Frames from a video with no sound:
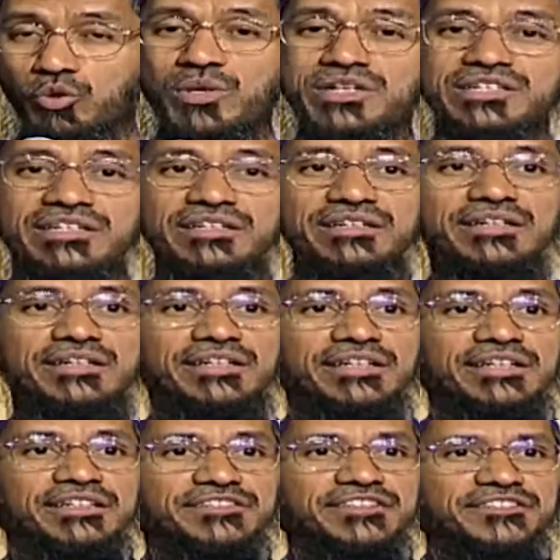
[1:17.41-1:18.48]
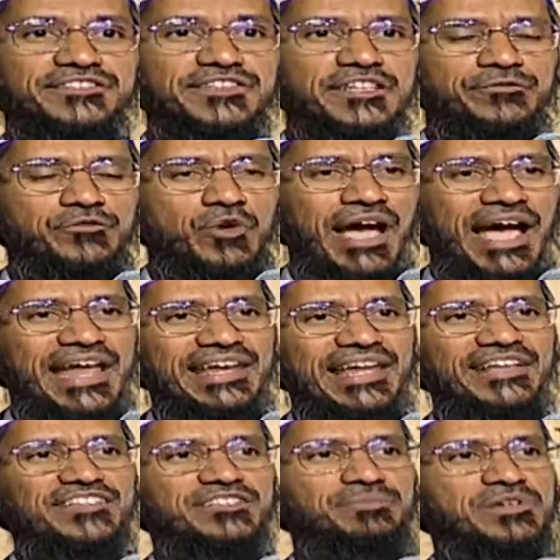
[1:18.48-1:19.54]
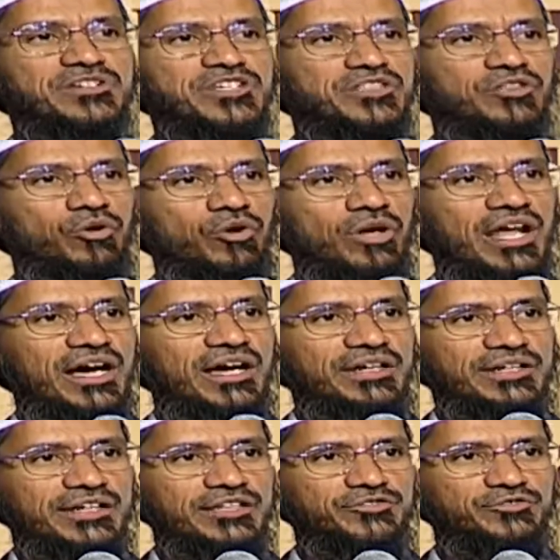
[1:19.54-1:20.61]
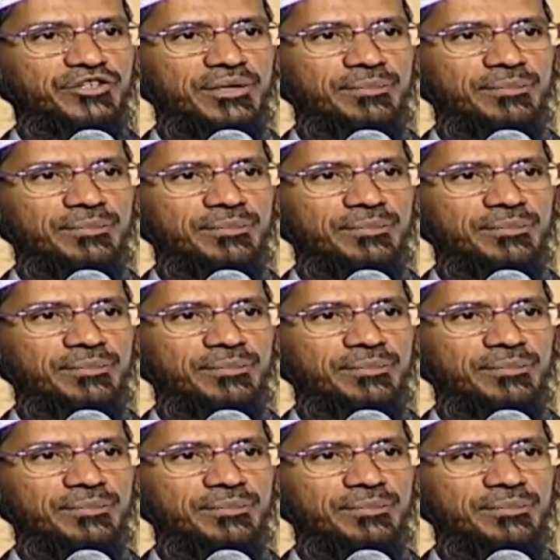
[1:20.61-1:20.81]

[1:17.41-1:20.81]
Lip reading: question. Sister, if you analyze this mention in the Quran, in Surah